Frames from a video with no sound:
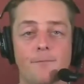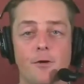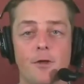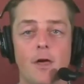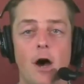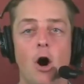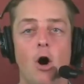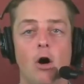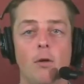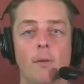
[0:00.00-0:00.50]
for
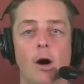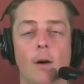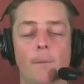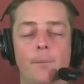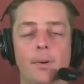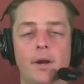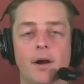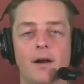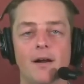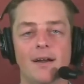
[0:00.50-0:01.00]
the home
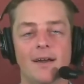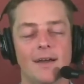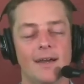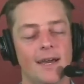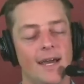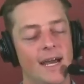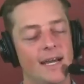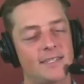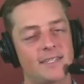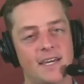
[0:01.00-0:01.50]
opener,
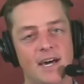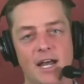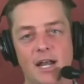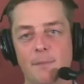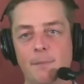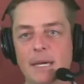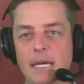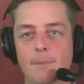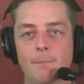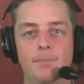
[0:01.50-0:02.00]
it's going
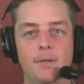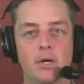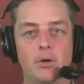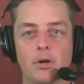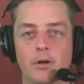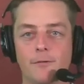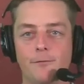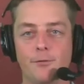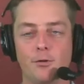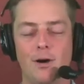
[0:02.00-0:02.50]
to be
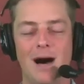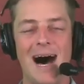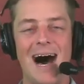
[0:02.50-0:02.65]
beautiful.